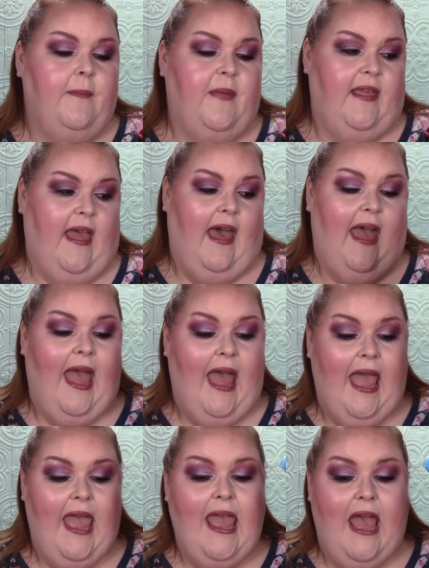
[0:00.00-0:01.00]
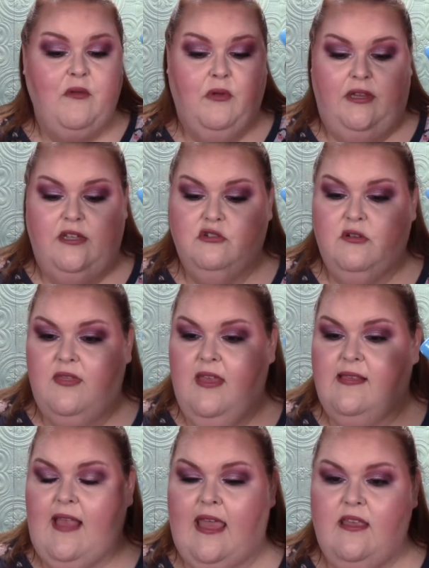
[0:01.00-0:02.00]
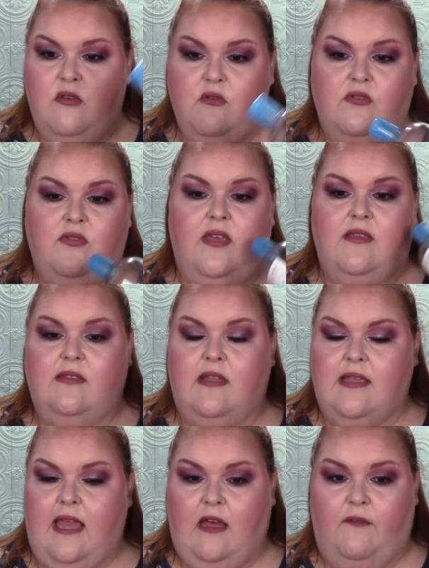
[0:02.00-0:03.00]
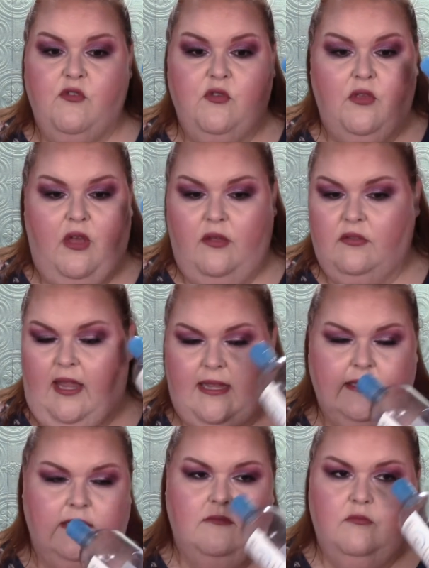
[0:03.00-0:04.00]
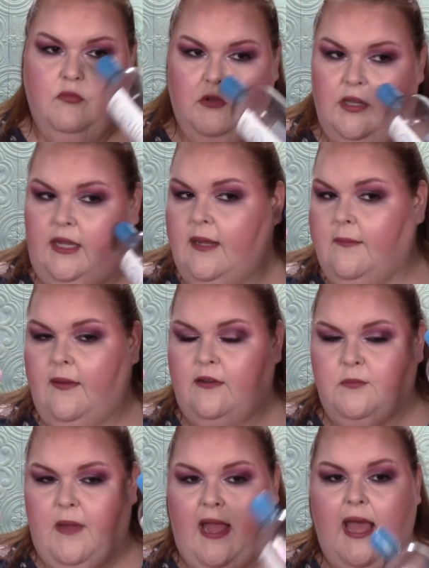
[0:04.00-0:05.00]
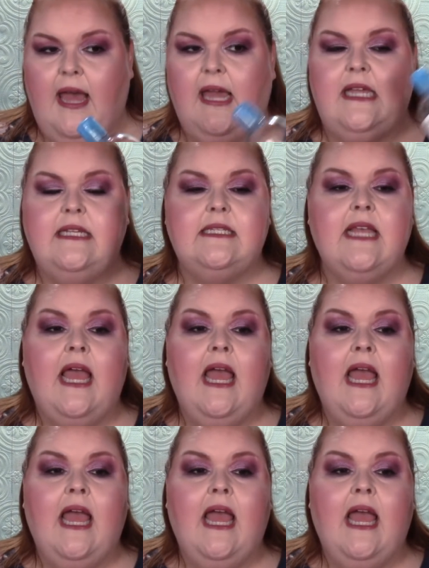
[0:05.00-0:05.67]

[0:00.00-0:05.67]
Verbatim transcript: But yeah, I, I really enjoy this. I use this to take off uh, like clean up under my eyes.